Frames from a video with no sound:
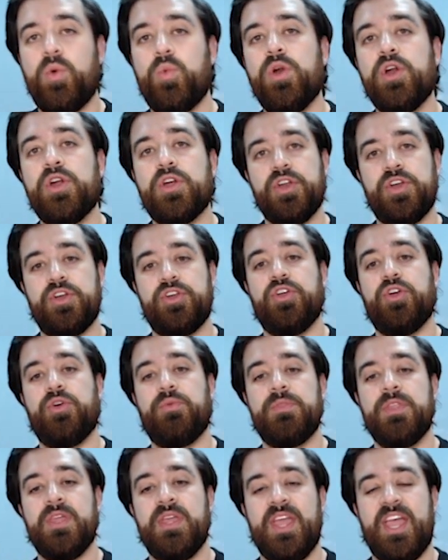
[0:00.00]
we're going to do
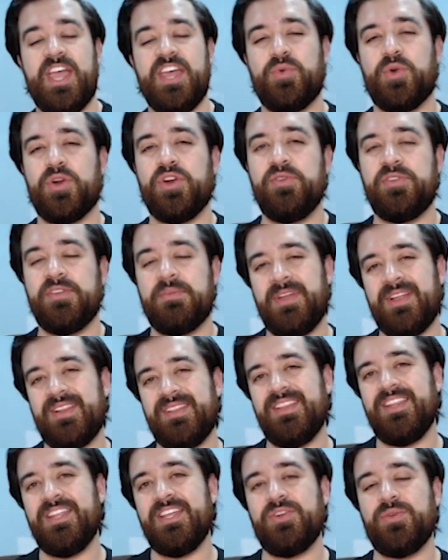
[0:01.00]
is we're going to do something a
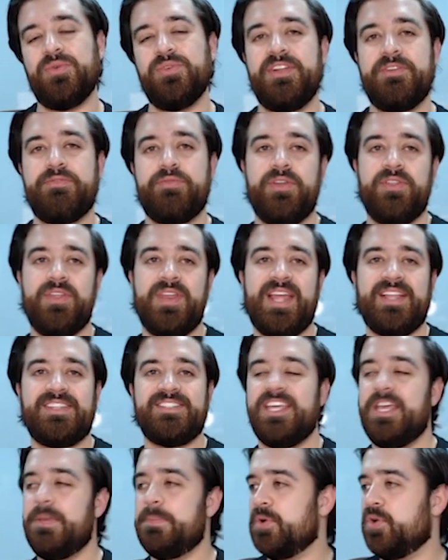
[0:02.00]
little different than a
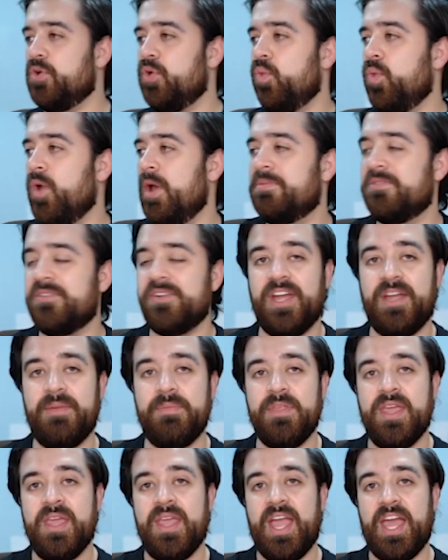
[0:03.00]
typical website
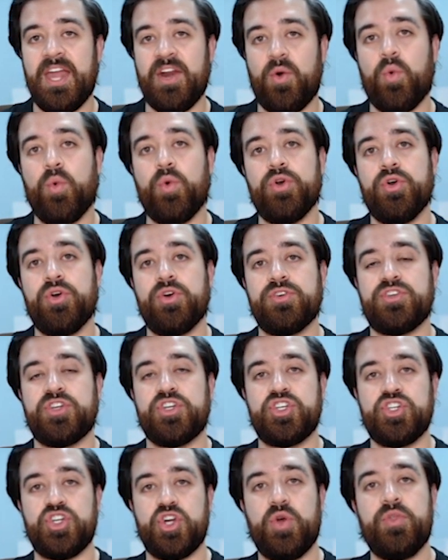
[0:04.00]
in order to
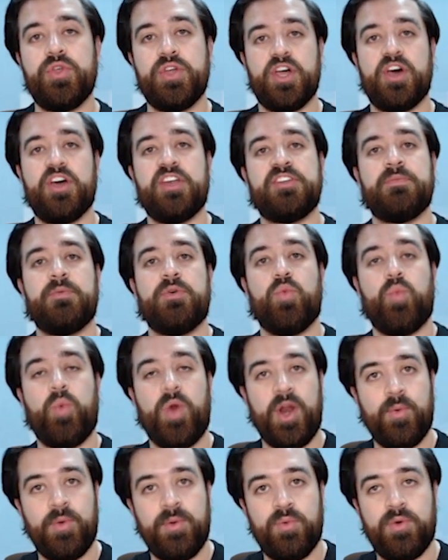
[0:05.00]
show the customer
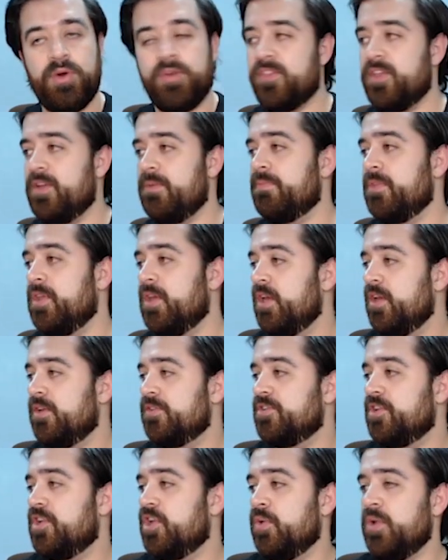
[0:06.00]
where we want them
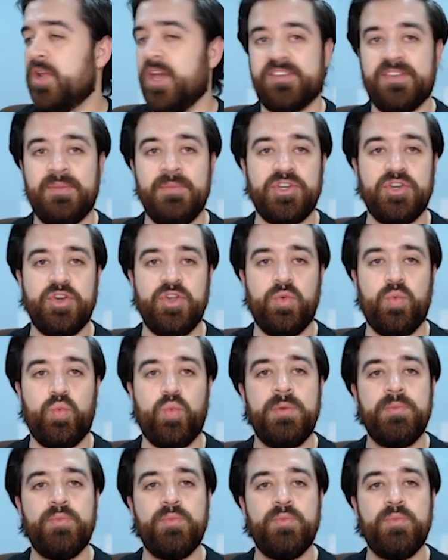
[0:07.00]
to go next. Let me show you one